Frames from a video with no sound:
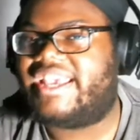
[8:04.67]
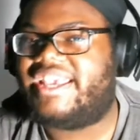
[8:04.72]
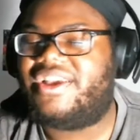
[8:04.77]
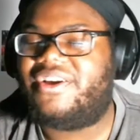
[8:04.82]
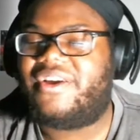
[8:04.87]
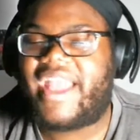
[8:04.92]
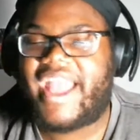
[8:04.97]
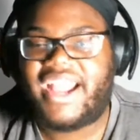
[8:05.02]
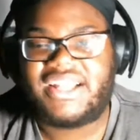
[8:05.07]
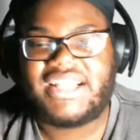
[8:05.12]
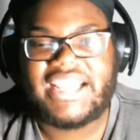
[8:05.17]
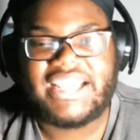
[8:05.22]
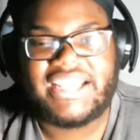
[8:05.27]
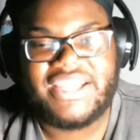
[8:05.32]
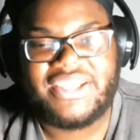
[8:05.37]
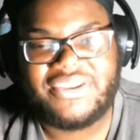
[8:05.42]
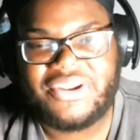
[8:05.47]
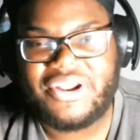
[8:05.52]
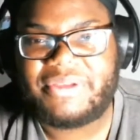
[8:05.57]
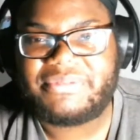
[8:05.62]
He gonna act like
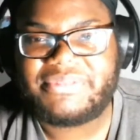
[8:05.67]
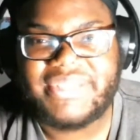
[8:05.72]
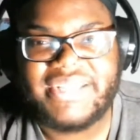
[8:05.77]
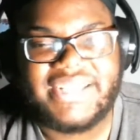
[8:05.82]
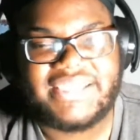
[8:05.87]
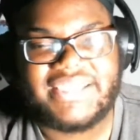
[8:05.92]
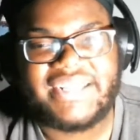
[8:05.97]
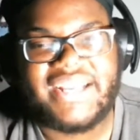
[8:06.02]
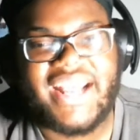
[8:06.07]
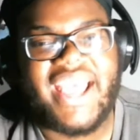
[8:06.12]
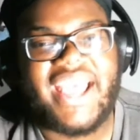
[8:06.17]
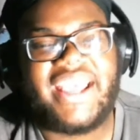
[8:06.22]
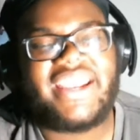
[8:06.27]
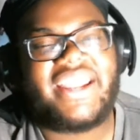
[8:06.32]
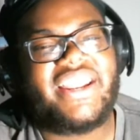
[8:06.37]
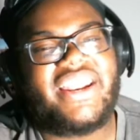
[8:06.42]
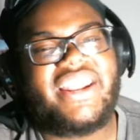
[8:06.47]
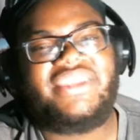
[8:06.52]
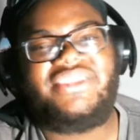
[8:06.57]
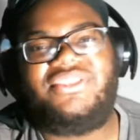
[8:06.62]
he, you know, what I'm saying this and that. And
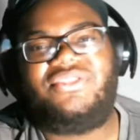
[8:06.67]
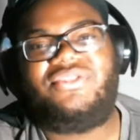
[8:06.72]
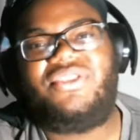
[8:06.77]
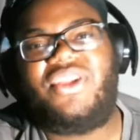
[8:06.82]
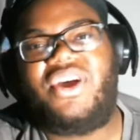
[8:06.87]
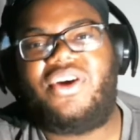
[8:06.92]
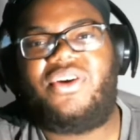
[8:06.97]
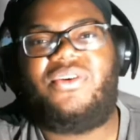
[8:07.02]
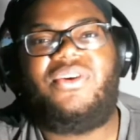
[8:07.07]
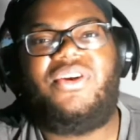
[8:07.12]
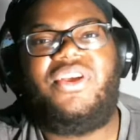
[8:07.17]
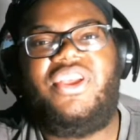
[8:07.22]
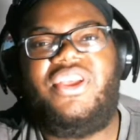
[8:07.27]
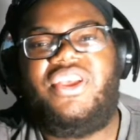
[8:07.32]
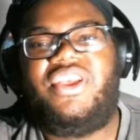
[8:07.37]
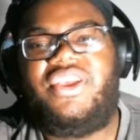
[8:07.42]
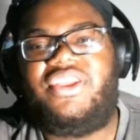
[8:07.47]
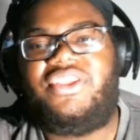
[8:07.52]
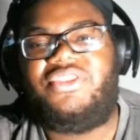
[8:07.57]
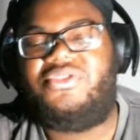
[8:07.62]
then next thing you know,
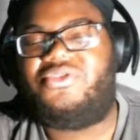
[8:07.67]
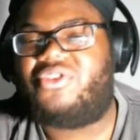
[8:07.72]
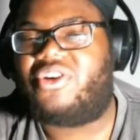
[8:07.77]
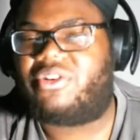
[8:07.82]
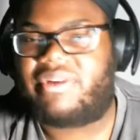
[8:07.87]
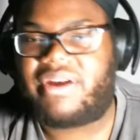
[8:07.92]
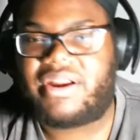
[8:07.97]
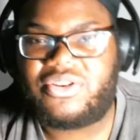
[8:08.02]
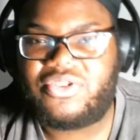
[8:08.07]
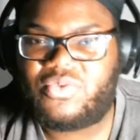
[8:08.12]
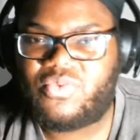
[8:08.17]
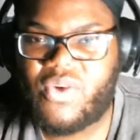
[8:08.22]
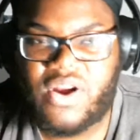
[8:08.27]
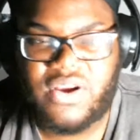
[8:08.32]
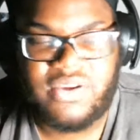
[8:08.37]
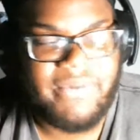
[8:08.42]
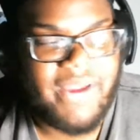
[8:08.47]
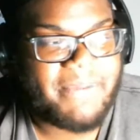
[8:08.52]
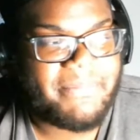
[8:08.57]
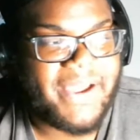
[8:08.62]
you go around, you
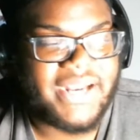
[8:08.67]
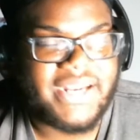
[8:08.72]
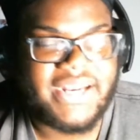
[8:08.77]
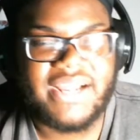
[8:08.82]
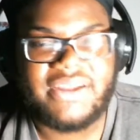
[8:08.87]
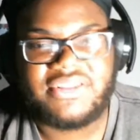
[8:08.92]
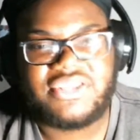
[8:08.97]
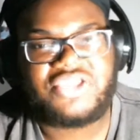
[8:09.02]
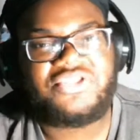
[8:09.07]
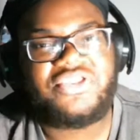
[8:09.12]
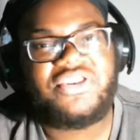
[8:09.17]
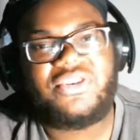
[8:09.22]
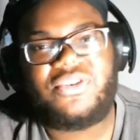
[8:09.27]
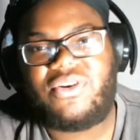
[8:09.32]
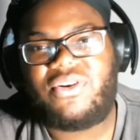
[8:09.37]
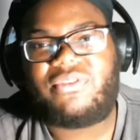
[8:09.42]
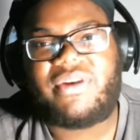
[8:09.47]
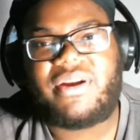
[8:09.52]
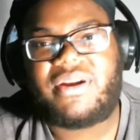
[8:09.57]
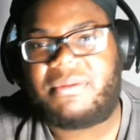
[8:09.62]
walk right back down the street,
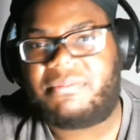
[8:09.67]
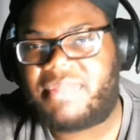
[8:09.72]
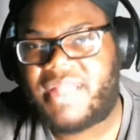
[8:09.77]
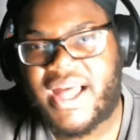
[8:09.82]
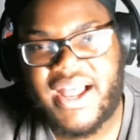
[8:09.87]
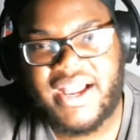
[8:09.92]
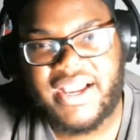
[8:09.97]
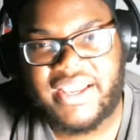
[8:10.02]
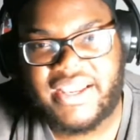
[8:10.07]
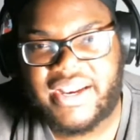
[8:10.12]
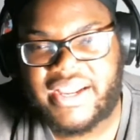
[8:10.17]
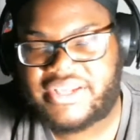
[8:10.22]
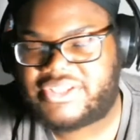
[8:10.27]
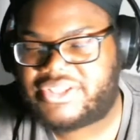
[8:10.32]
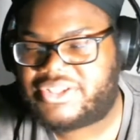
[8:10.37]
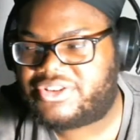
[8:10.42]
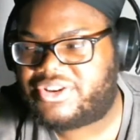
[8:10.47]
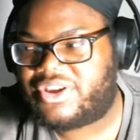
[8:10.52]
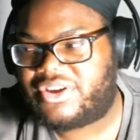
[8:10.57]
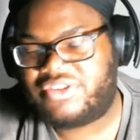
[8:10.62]
go around the block, and next
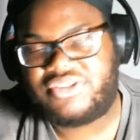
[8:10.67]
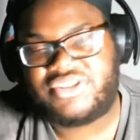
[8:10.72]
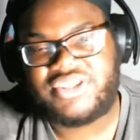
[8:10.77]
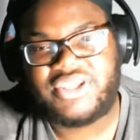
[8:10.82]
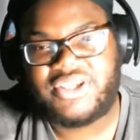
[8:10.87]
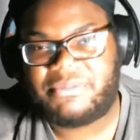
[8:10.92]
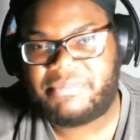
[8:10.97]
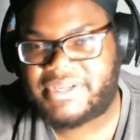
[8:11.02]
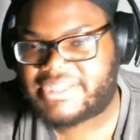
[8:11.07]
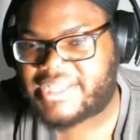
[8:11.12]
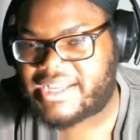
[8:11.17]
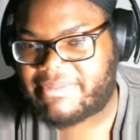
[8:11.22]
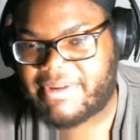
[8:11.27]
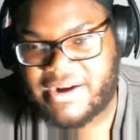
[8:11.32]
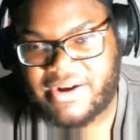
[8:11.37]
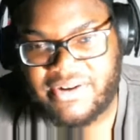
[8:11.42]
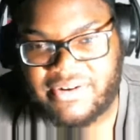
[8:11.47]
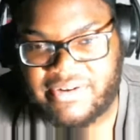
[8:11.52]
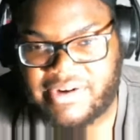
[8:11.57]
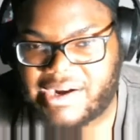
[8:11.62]
thing you know, you see your mixtape
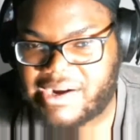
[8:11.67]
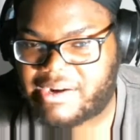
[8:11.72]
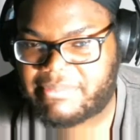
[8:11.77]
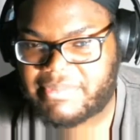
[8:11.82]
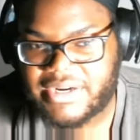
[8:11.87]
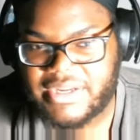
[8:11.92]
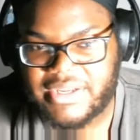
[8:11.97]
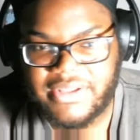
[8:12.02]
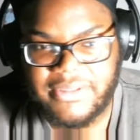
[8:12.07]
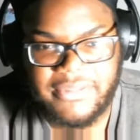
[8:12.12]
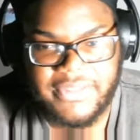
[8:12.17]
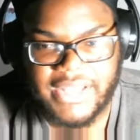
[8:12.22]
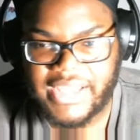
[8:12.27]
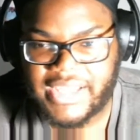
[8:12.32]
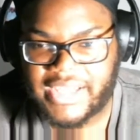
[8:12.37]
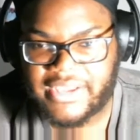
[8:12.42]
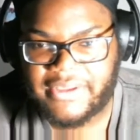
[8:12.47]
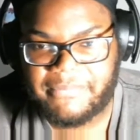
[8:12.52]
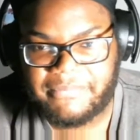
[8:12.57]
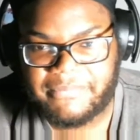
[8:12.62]
right on the ground, bro.
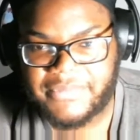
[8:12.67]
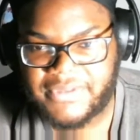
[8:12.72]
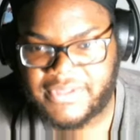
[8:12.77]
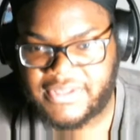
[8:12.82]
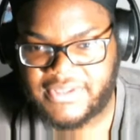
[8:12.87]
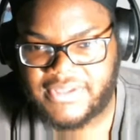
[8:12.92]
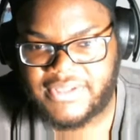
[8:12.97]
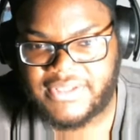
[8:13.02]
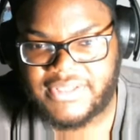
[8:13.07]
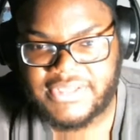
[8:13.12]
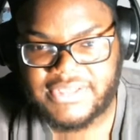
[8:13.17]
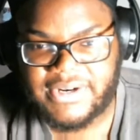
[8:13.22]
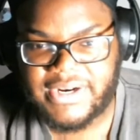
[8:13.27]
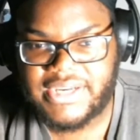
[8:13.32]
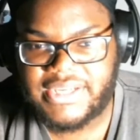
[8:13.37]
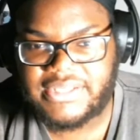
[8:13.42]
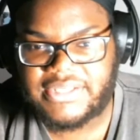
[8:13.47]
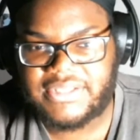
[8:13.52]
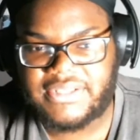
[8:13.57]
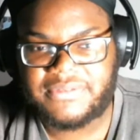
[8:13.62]
Like it's
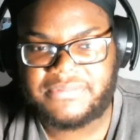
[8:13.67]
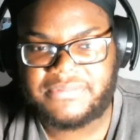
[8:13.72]
crazy.